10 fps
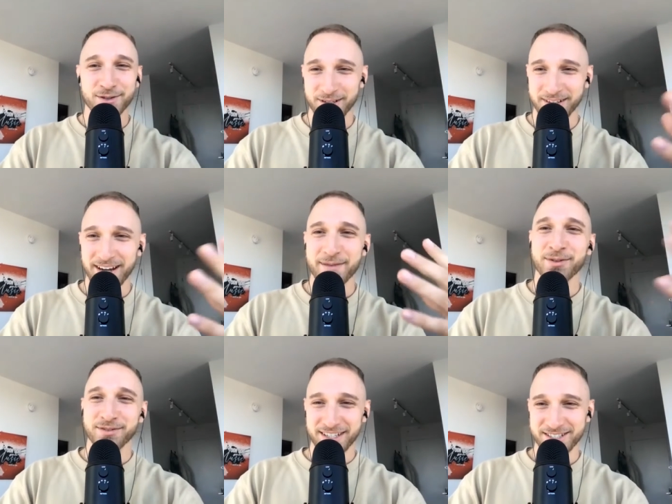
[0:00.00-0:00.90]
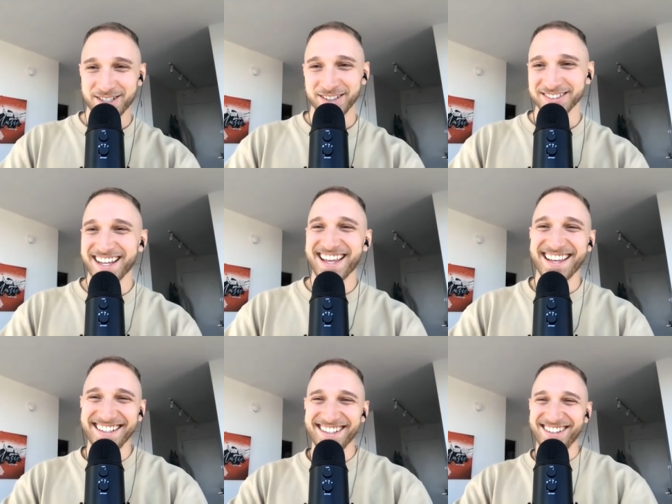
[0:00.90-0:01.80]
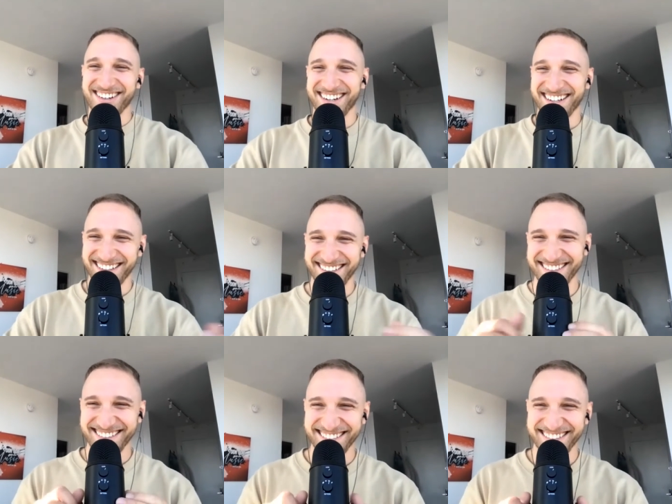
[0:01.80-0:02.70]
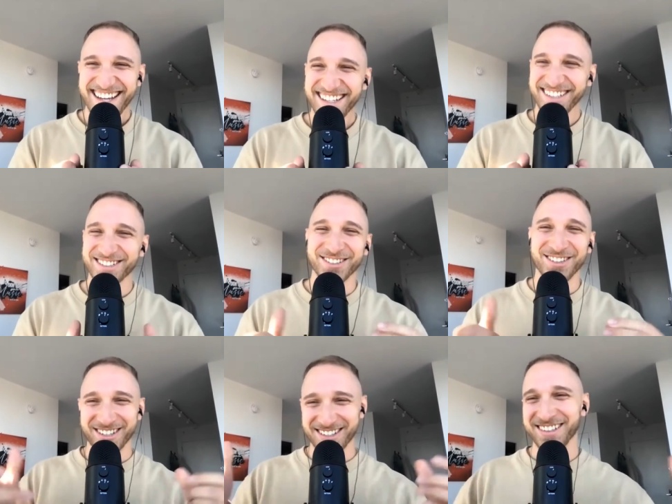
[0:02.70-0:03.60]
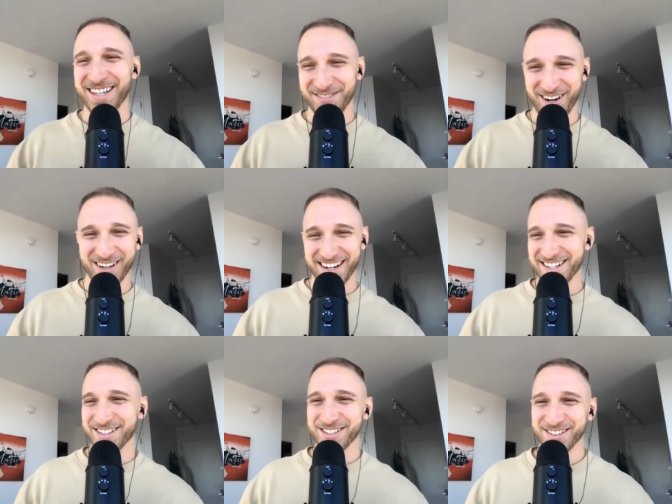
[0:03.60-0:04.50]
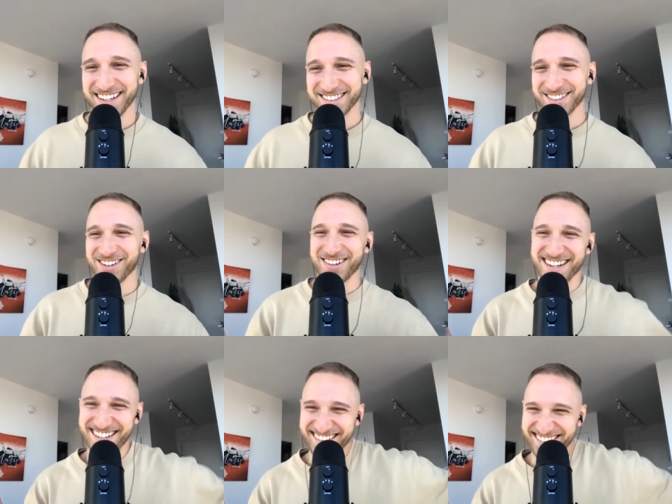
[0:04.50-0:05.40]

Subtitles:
are a professional. you are you're no longer the lifeguard I knew you as growing